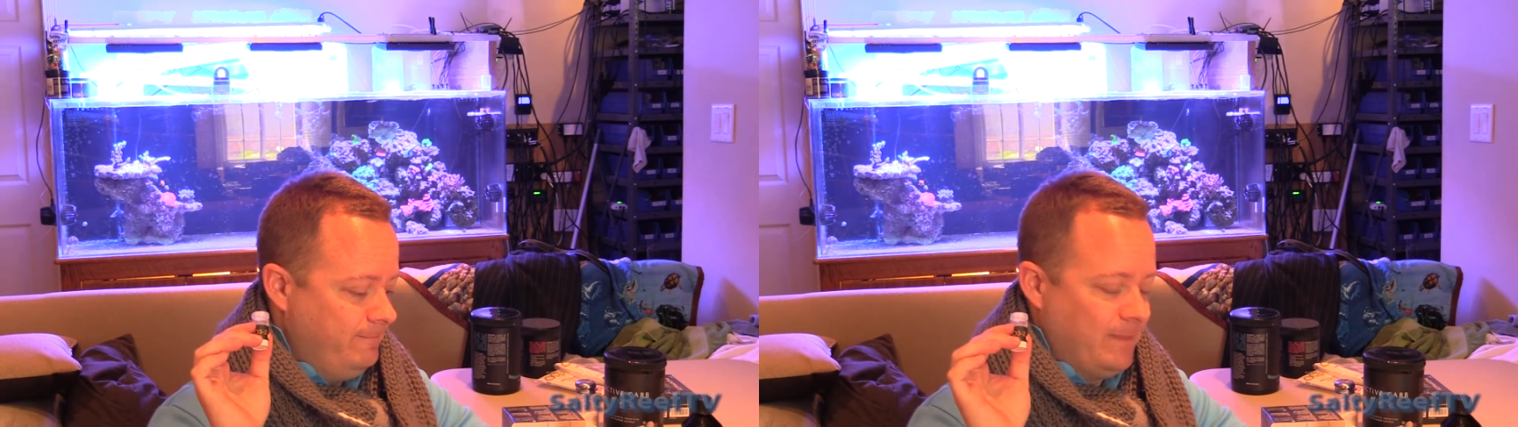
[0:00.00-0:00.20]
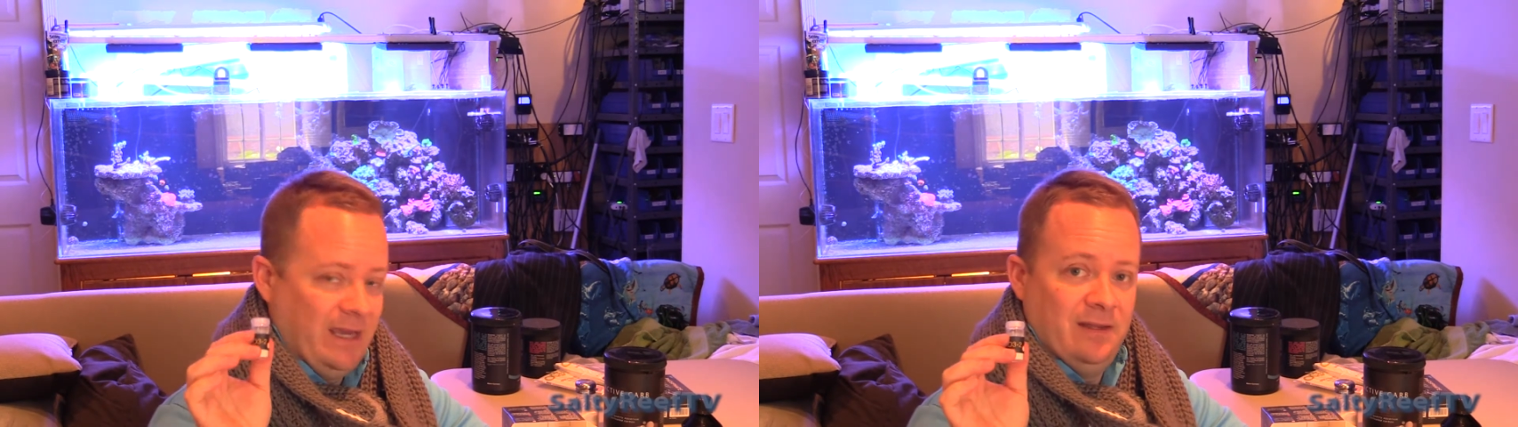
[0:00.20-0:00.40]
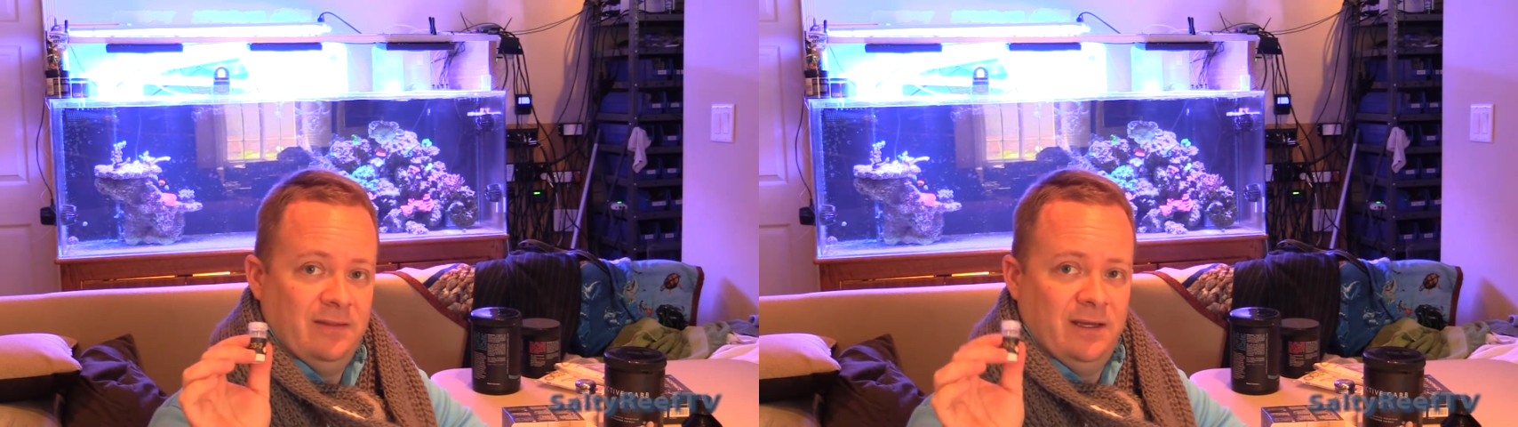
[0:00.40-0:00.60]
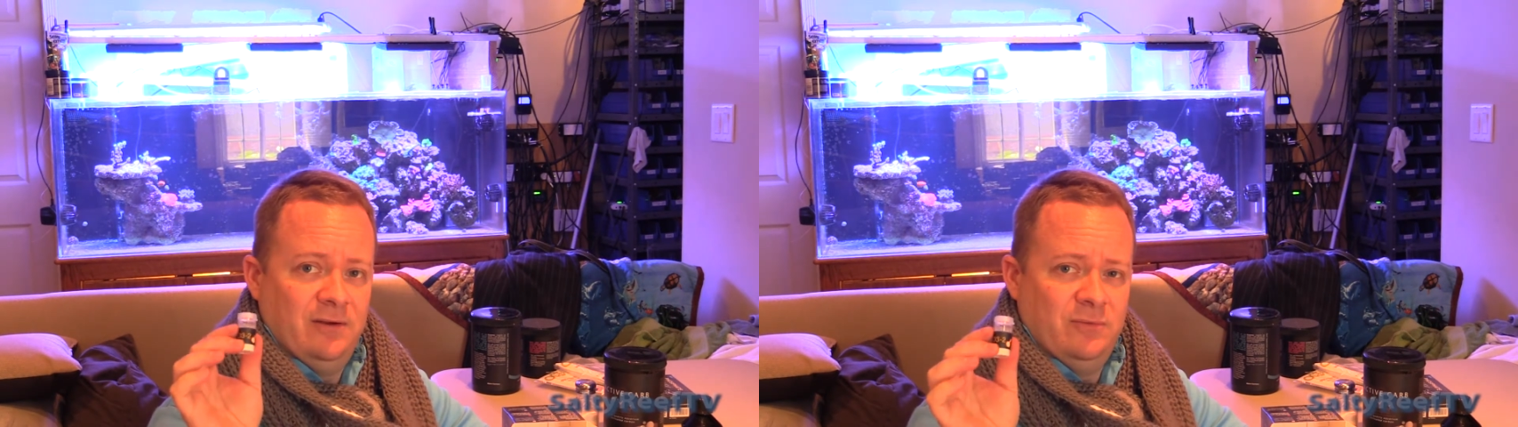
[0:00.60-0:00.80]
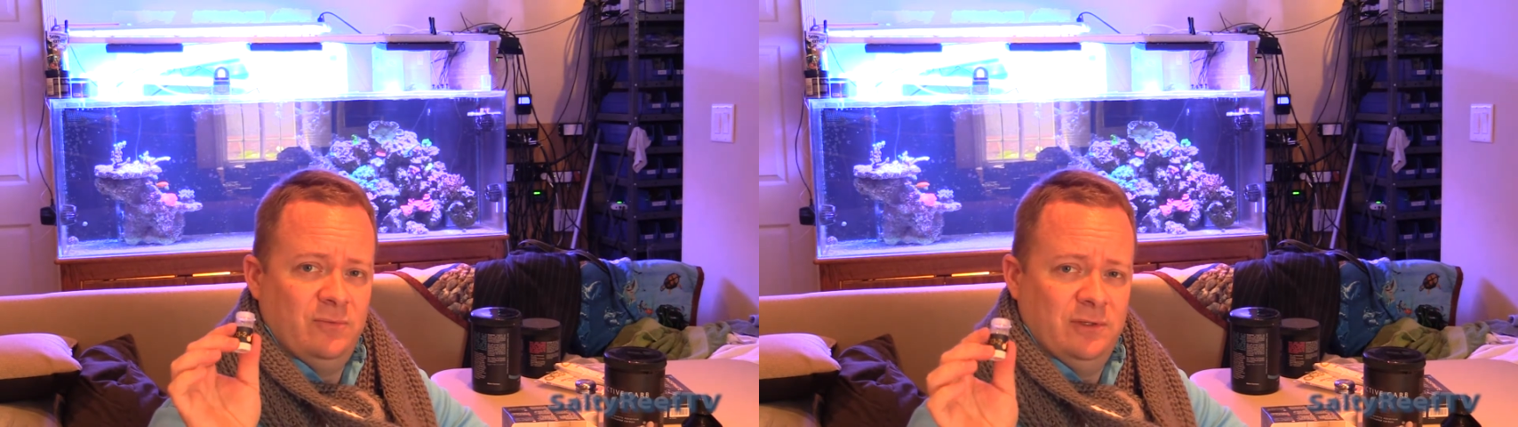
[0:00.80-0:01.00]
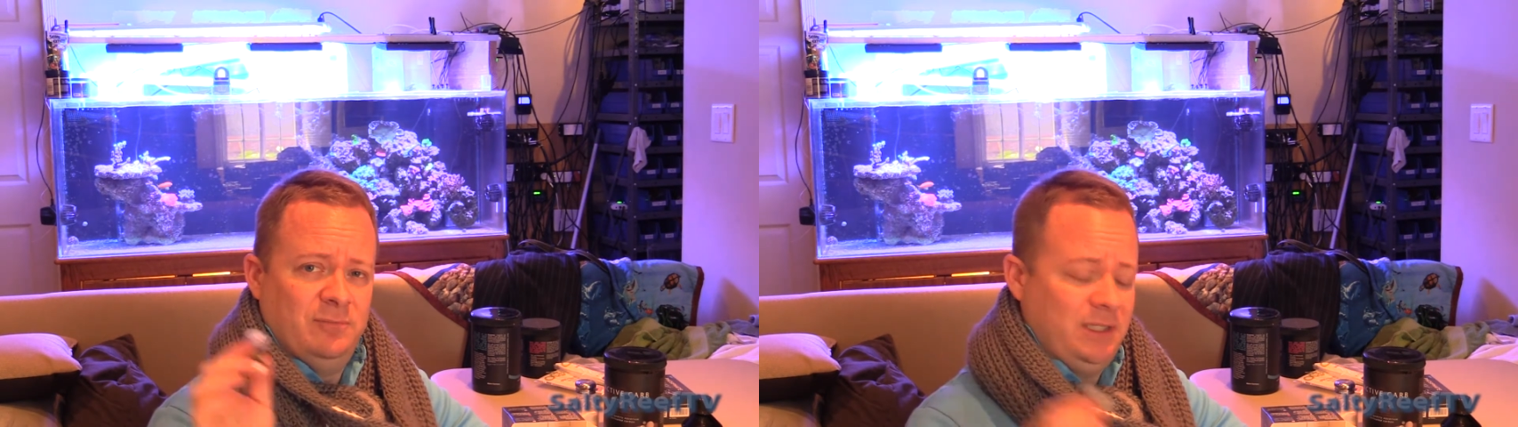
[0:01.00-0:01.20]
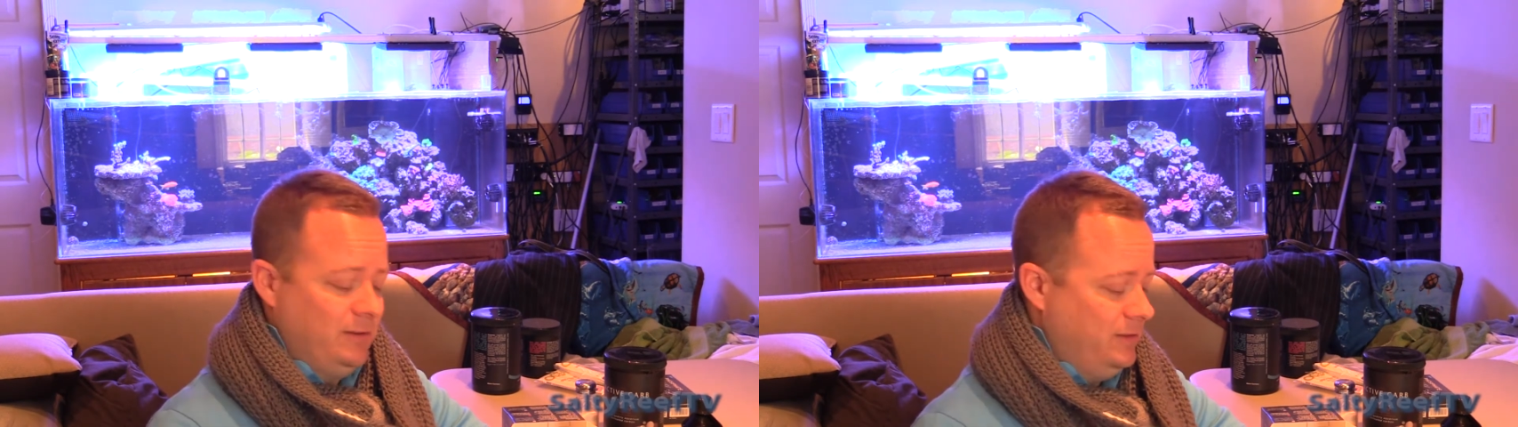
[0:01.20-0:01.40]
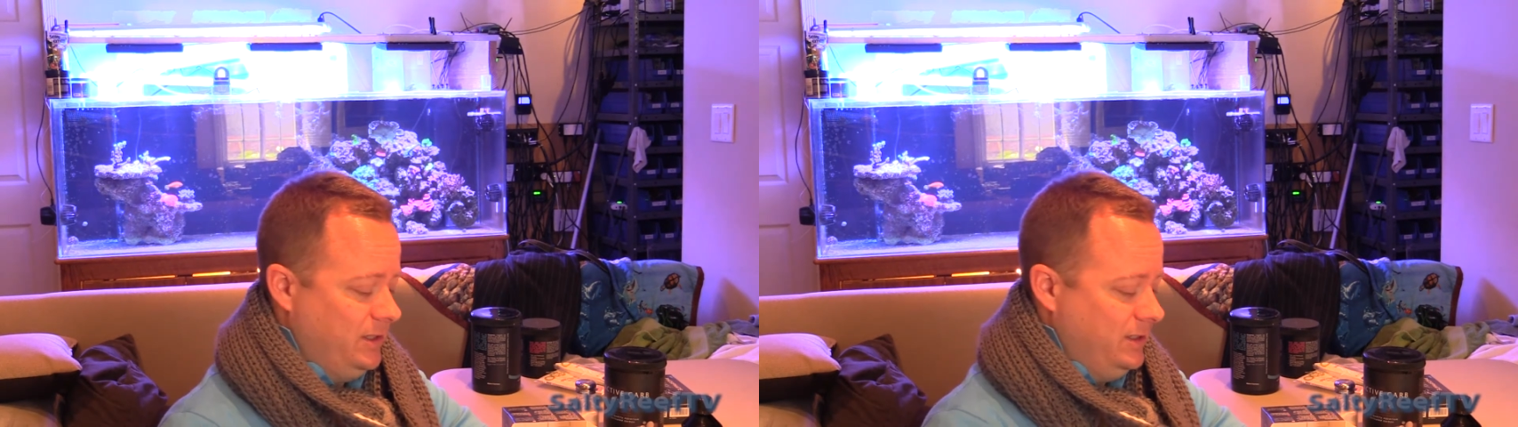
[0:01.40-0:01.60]
that would be
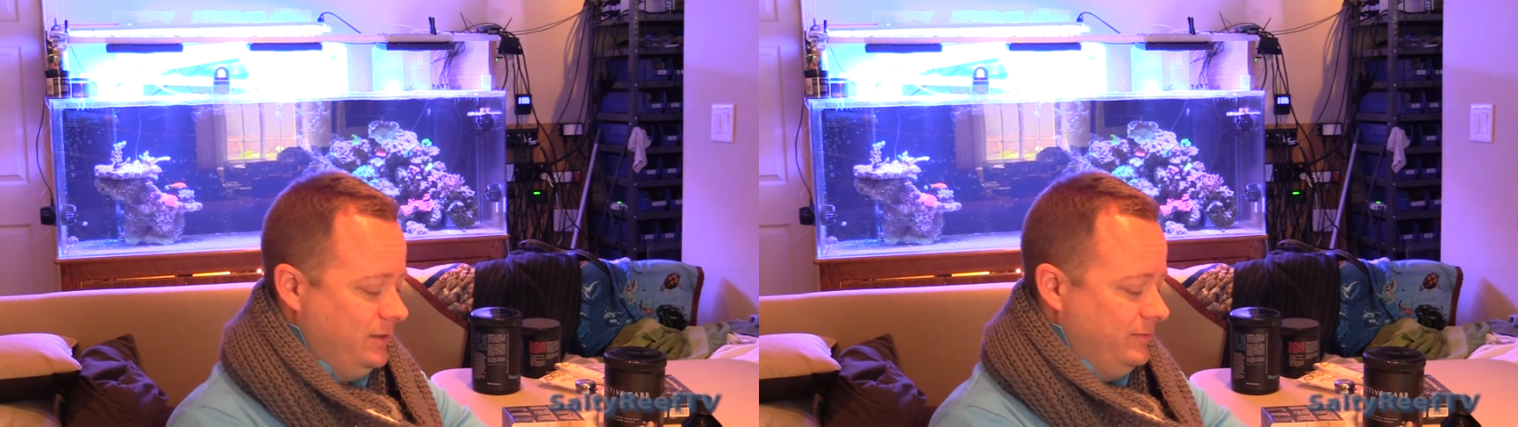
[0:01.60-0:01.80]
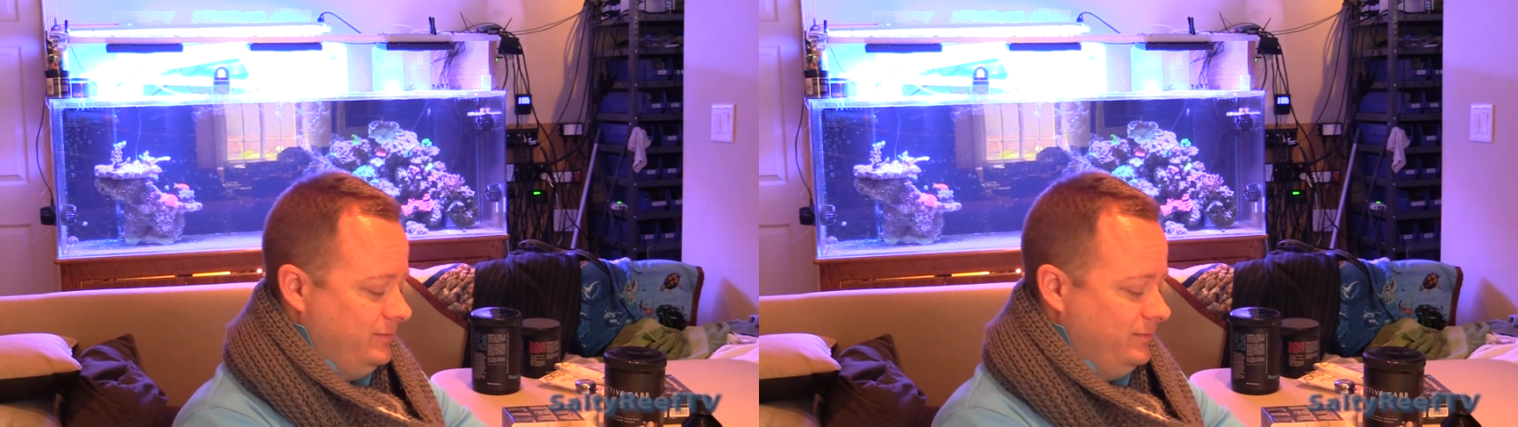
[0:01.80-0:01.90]
a